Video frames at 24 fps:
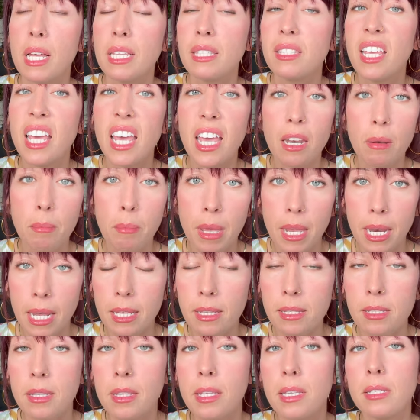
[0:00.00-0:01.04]
ten
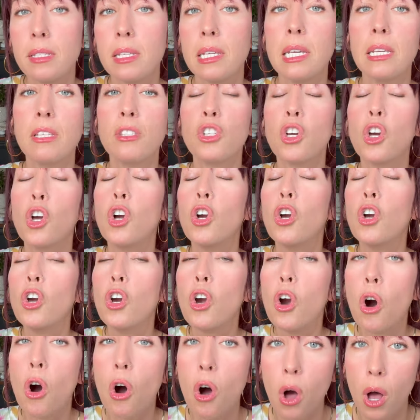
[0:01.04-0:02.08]
minutes, this is
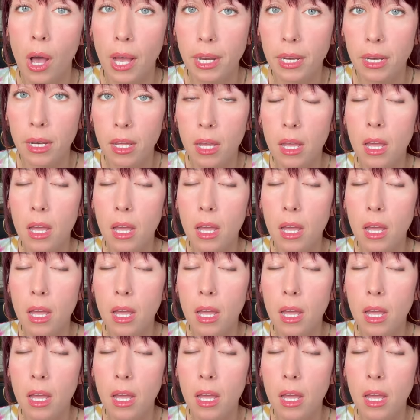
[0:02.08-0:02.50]
gone,